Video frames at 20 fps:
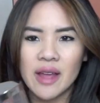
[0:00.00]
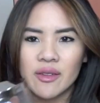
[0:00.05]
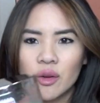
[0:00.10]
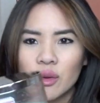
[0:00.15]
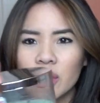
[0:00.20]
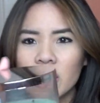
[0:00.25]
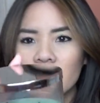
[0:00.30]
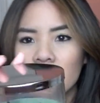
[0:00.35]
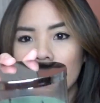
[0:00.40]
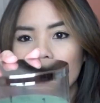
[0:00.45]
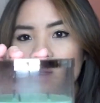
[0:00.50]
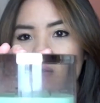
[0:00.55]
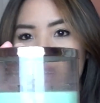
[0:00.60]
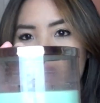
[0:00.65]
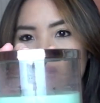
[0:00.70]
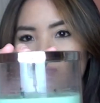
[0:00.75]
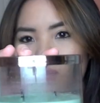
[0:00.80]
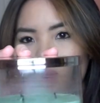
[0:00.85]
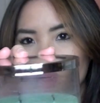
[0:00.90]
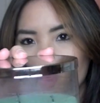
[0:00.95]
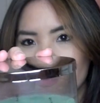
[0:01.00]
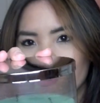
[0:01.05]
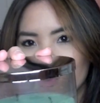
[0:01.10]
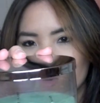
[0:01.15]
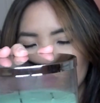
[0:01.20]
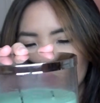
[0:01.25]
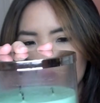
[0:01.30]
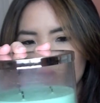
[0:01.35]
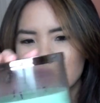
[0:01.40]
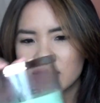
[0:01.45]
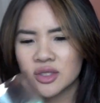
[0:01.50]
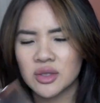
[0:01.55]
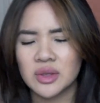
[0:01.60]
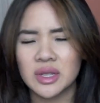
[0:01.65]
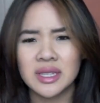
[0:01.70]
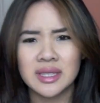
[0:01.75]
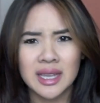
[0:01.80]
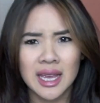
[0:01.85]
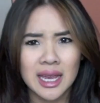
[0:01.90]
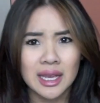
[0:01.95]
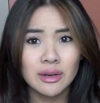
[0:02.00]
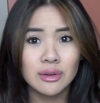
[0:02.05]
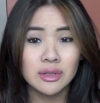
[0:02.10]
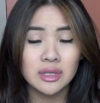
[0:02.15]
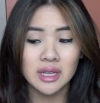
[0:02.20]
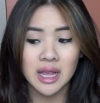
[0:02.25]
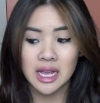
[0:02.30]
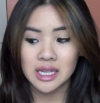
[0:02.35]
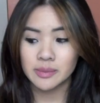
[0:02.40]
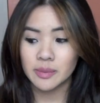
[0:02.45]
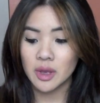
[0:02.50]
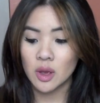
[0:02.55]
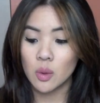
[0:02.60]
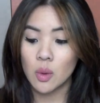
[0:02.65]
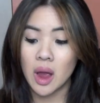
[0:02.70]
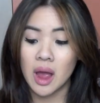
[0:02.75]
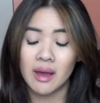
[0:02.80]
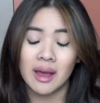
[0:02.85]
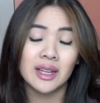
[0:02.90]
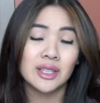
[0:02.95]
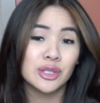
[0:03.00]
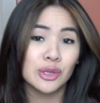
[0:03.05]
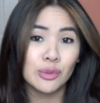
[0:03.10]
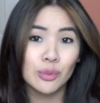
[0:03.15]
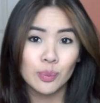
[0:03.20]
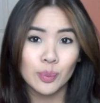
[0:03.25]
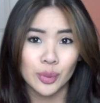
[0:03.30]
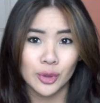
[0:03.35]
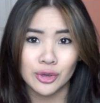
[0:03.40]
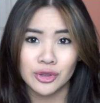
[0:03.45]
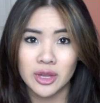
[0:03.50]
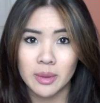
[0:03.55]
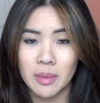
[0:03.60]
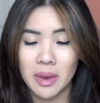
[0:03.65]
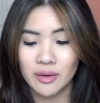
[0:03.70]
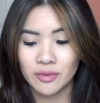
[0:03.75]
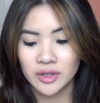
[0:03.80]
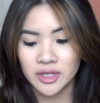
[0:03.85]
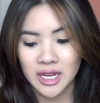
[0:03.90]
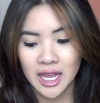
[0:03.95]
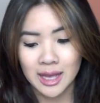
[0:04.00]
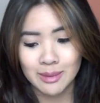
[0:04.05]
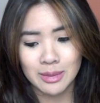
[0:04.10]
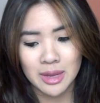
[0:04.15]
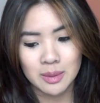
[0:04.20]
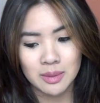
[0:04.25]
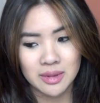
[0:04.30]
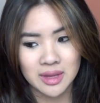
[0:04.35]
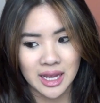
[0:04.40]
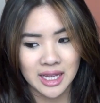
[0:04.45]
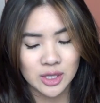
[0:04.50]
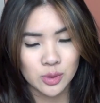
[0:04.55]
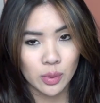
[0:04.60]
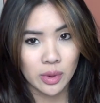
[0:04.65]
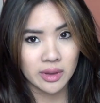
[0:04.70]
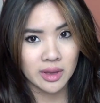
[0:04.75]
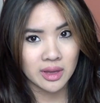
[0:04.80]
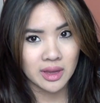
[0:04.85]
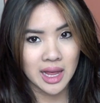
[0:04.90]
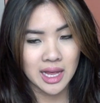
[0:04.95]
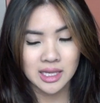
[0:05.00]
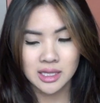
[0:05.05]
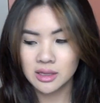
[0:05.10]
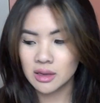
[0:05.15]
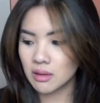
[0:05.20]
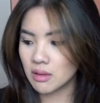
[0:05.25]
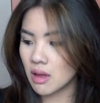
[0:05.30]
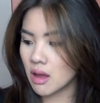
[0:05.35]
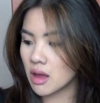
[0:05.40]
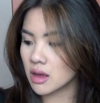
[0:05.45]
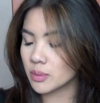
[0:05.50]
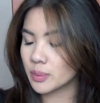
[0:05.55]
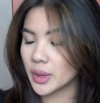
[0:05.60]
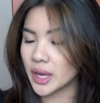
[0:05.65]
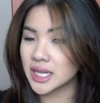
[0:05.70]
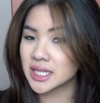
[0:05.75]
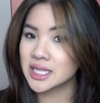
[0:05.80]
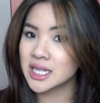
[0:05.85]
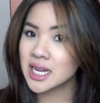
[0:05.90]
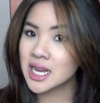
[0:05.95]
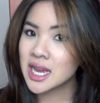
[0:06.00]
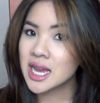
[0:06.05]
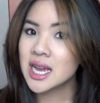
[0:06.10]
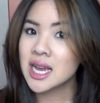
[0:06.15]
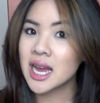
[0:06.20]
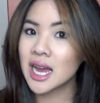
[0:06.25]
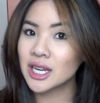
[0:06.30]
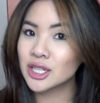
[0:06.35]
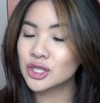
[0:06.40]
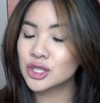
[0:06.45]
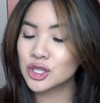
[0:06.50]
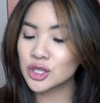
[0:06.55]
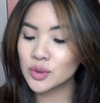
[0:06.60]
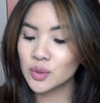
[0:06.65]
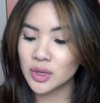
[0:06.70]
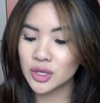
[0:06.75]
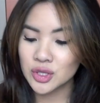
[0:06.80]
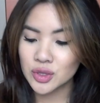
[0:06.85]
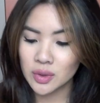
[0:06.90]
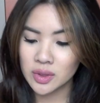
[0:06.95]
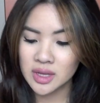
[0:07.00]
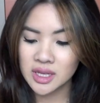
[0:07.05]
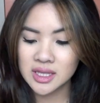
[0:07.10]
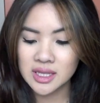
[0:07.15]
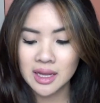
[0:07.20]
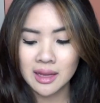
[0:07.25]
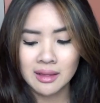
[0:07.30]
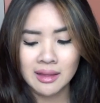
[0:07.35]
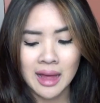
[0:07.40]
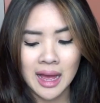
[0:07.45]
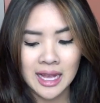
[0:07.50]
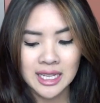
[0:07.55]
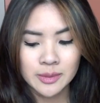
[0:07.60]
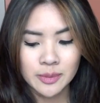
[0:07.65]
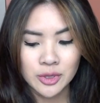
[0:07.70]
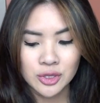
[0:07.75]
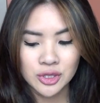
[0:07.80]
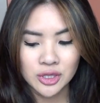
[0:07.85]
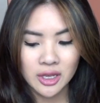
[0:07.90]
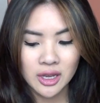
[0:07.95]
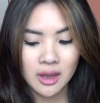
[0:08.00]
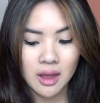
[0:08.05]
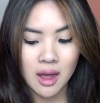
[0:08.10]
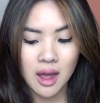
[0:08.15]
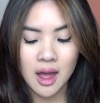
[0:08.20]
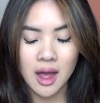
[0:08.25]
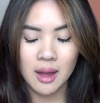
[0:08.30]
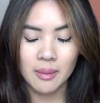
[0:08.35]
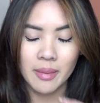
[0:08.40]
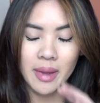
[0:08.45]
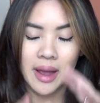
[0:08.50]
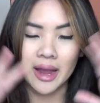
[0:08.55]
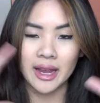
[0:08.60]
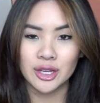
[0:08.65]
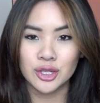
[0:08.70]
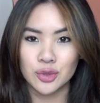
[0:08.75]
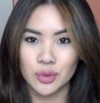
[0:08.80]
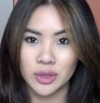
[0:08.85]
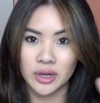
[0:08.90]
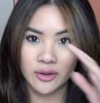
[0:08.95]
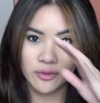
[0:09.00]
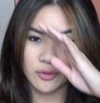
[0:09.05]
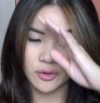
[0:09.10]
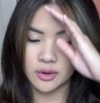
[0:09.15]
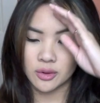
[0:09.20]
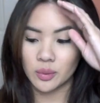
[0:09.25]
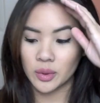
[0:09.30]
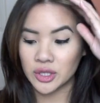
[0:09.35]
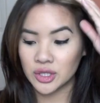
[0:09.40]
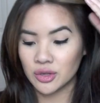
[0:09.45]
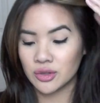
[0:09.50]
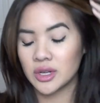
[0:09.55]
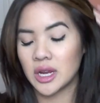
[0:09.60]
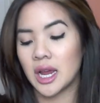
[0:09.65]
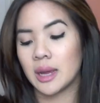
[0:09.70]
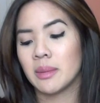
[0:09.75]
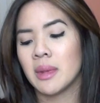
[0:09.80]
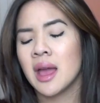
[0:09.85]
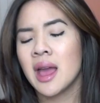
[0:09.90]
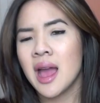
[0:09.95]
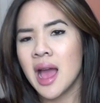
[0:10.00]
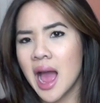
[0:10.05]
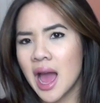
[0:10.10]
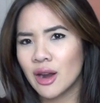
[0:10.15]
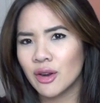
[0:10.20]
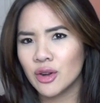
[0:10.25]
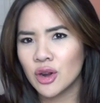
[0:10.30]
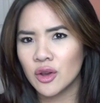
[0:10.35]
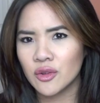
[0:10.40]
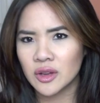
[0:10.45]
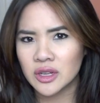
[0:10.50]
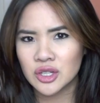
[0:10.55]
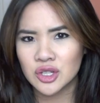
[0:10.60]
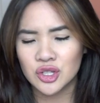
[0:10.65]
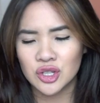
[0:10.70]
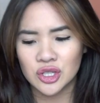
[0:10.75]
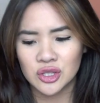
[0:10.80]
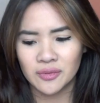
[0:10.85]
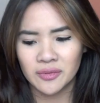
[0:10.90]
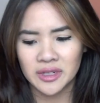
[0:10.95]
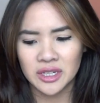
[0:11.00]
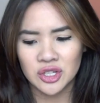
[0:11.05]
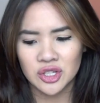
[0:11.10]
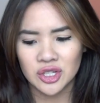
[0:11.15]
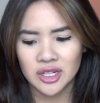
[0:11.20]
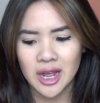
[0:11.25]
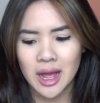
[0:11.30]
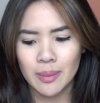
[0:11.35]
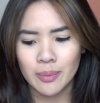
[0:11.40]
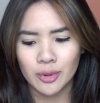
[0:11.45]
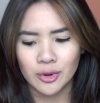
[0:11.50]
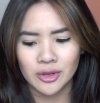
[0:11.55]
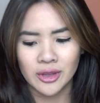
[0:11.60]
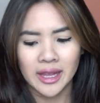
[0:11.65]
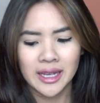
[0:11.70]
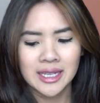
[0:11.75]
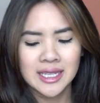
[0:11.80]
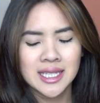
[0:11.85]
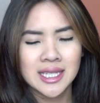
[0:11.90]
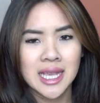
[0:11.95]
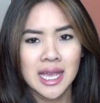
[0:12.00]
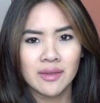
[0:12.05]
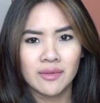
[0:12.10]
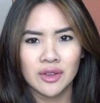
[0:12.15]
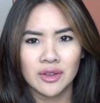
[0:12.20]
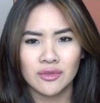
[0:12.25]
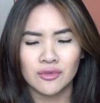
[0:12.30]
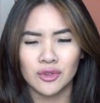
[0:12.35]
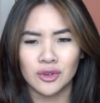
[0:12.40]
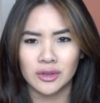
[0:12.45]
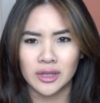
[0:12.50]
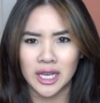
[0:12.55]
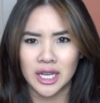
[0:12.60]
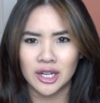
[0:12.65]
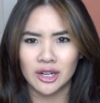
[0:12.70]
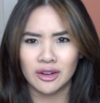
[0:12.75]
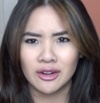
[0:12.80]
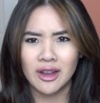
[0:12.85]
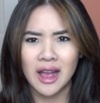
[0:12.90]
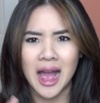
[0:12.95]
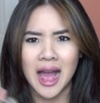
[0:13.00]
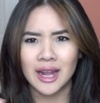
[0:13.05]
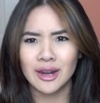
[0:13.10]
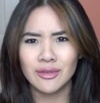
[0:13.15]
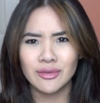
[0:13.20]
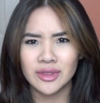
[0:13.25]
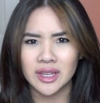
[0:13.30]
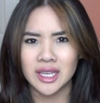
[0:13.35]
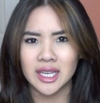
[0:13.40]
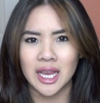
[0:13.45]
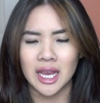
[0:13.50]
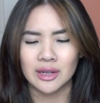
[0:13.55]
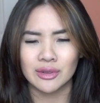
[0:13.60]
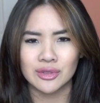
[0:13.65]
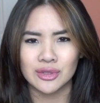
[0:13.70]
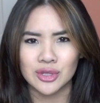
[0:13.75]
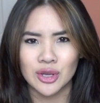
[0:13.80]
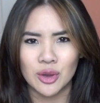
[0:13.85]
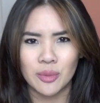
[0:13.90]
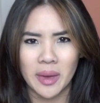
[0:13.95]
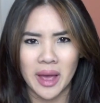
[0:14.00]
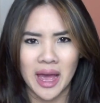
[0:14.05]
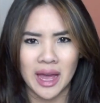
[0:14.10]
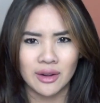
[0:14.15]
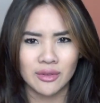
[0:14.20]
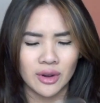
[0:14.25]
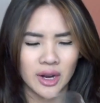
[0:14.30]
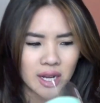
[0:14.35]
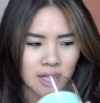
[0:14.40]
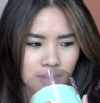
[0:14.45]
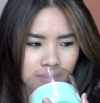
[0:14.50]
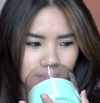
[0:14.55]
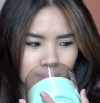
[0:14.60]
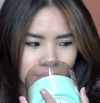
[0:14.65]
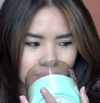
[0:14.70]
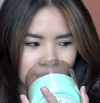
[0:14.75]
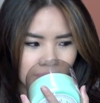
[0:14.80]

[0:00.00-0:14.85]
I've only gone halfway through it, so these candles last me a while. I don't burn them every day, maybe that's why they last so long, but I do enjoy this a lot, especially I enjoyed it for winter time. I don't know if I should just finish it up or like save it for later. I don't think candles go bad, right?